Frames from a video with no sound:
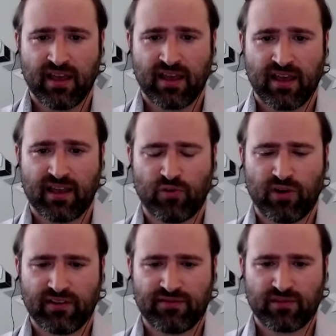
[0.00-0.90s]
And one
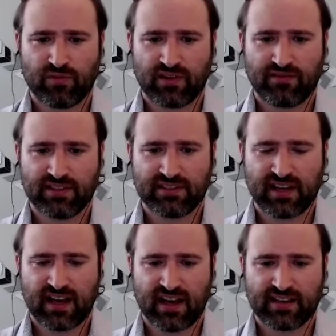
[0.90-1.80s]
of these
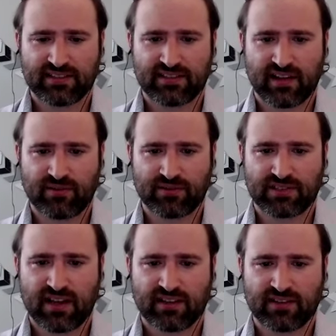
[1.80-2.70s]
guys that I was
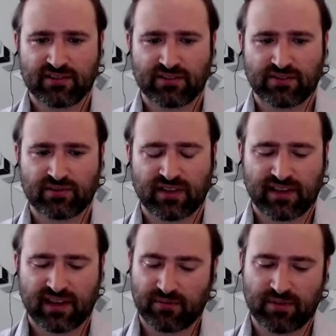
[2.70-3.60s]
talking to, and I
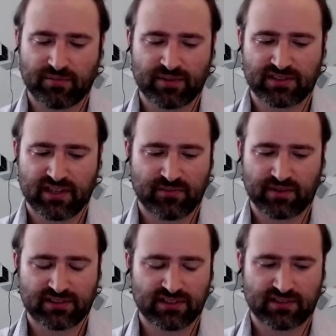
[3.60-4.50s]
can't remember his name, but
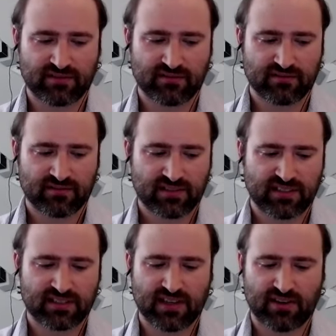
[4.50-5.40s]
it just
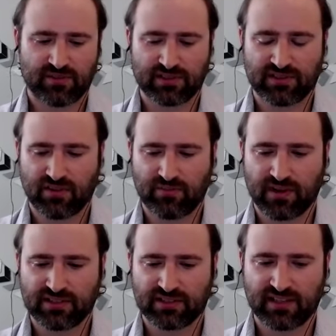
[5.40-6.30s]
sticks out to me so
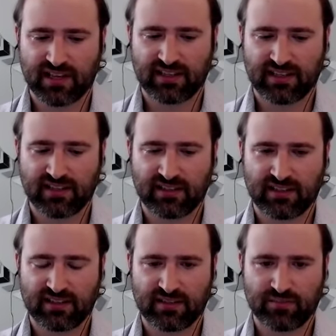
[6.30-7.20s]
much, is that
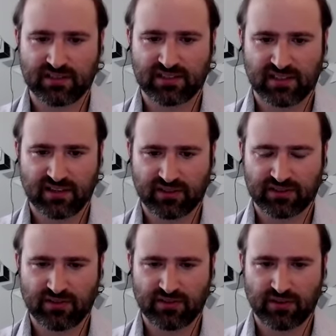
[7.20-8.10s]
he'd been stuttering
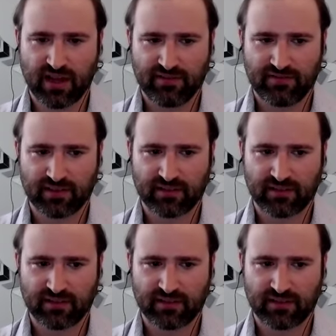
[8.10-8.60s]
his whole life, and